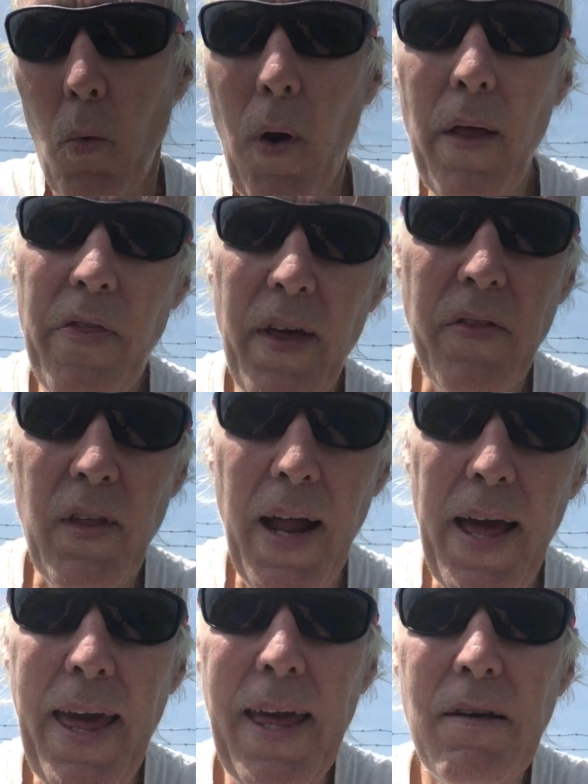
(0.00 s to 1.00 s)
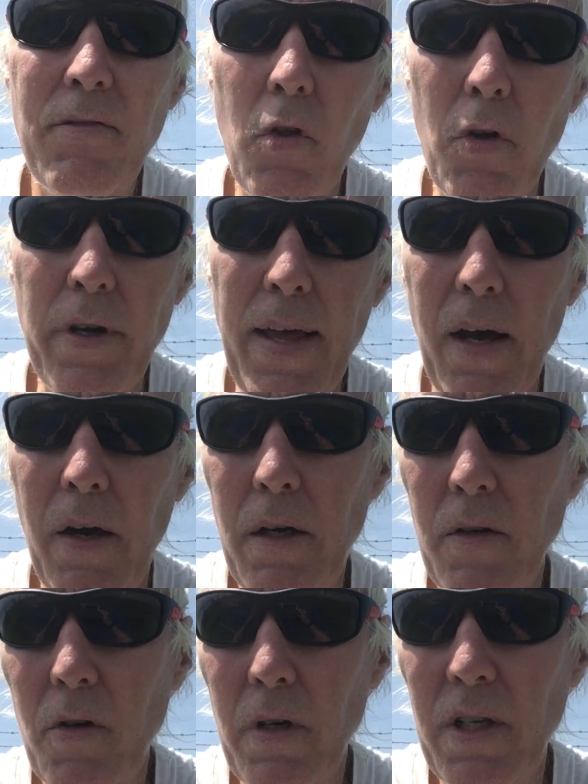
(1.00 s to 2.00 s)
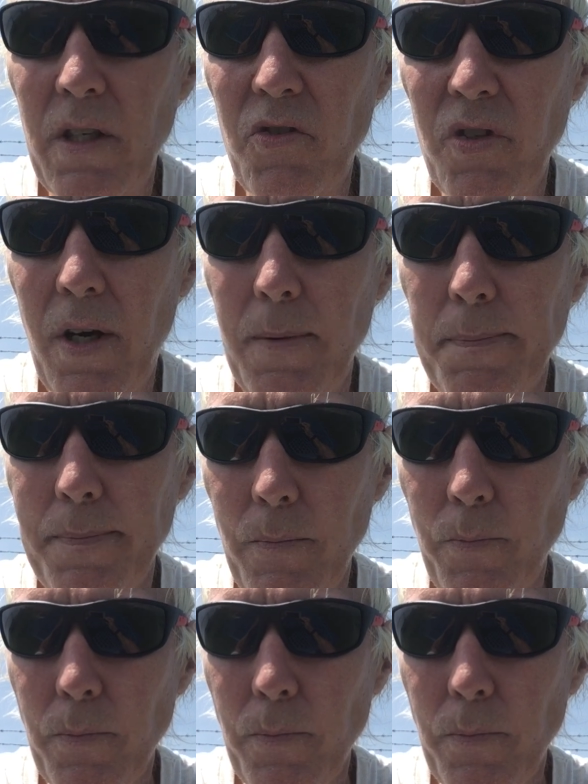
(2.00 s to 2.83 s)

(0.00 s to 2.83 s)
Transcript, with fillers: one thing that I have learned, however, is um,